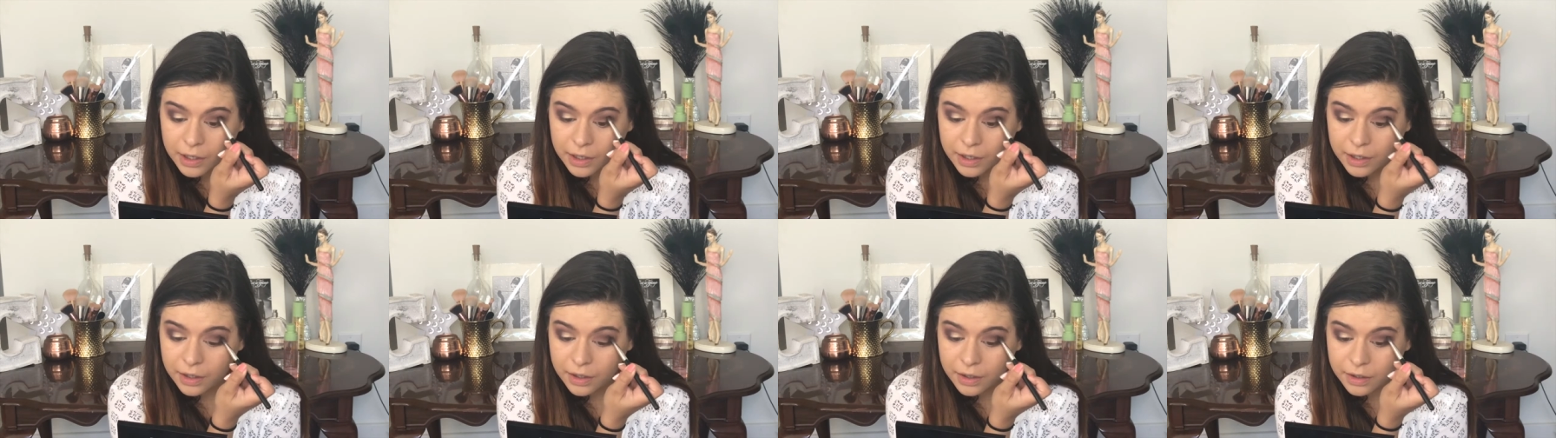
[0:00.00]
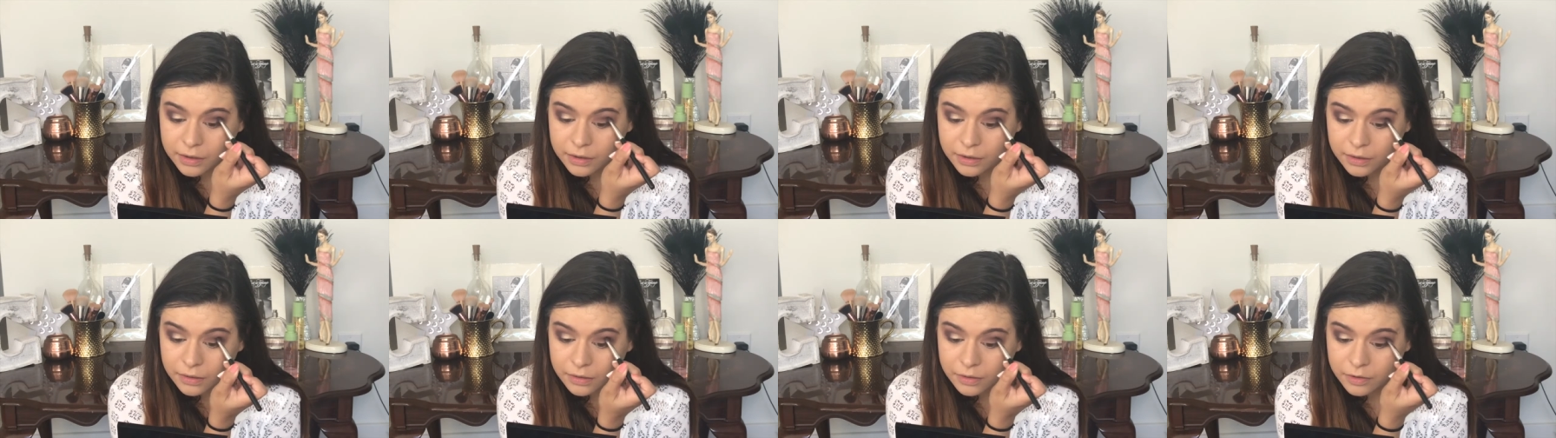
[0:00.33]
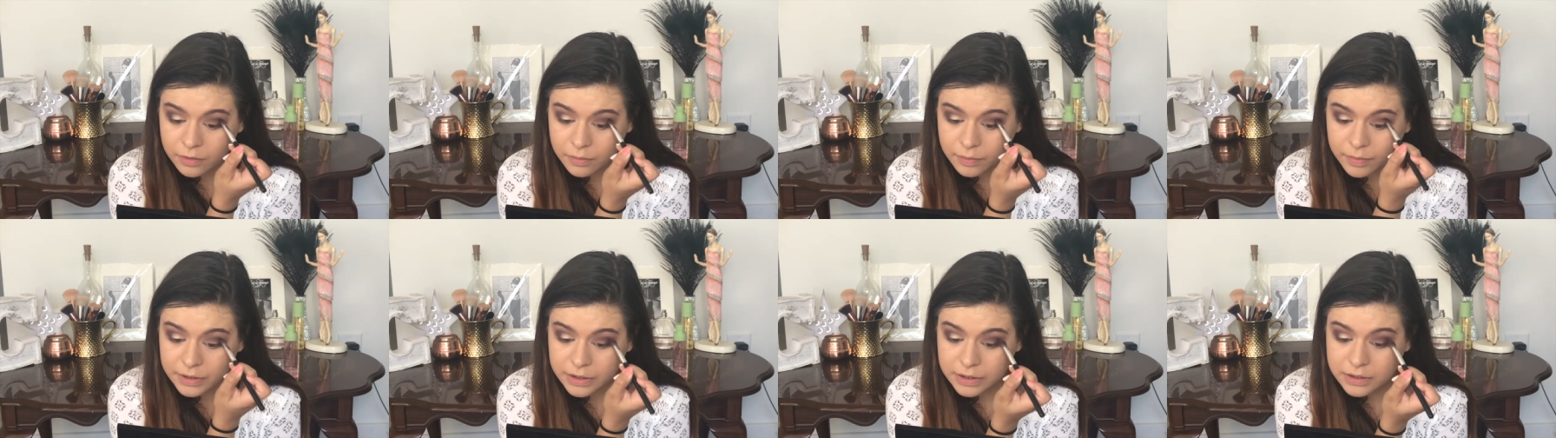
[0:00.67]
And a
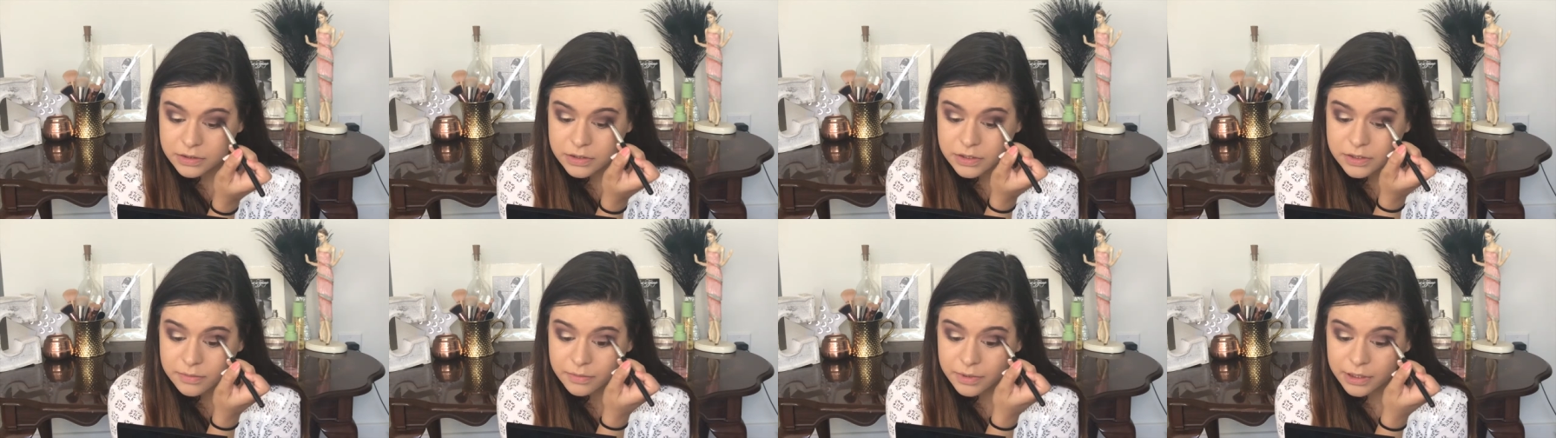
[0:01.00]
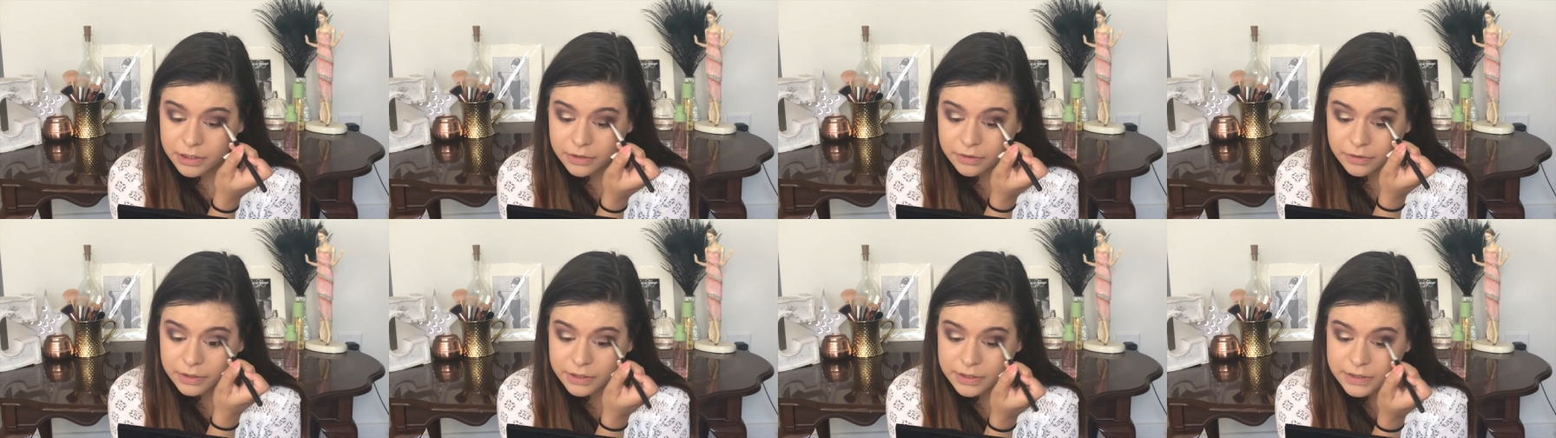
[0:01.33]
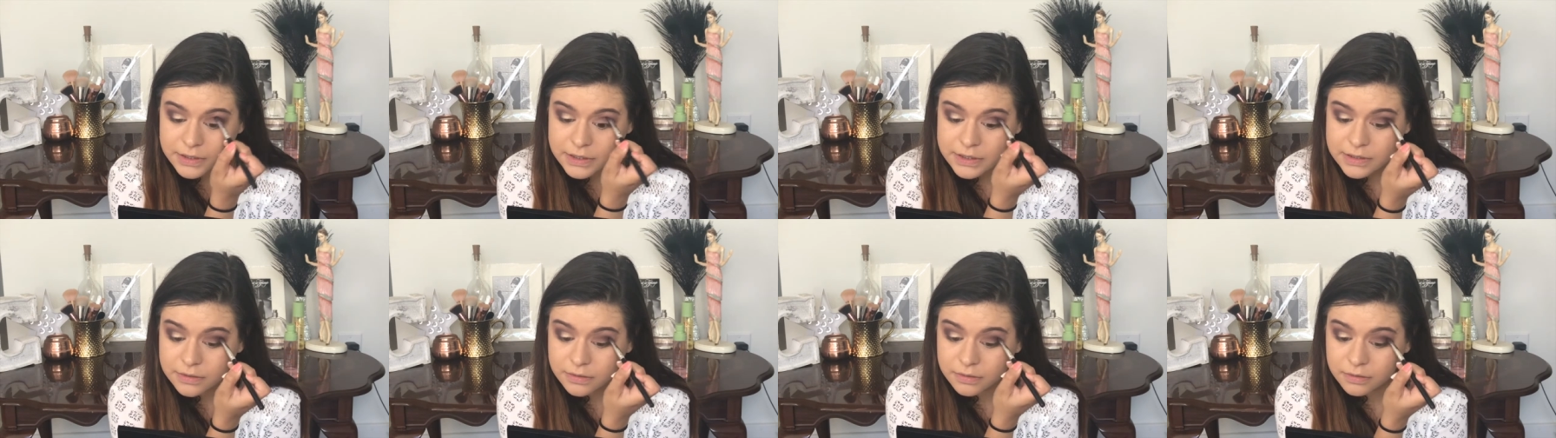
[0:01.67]
little bit into my
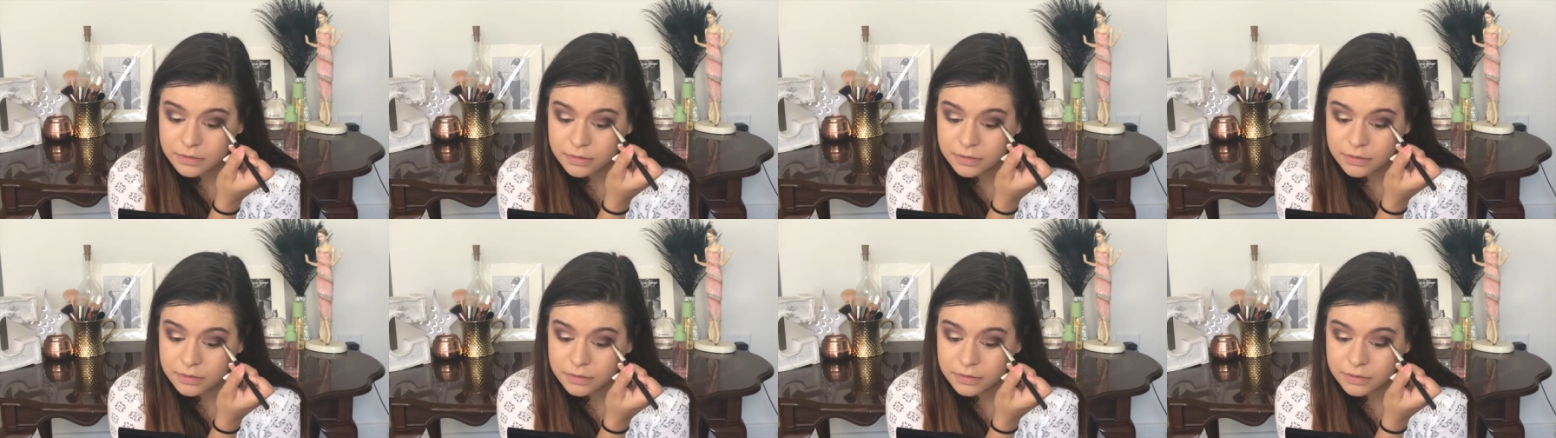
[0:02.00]
crease.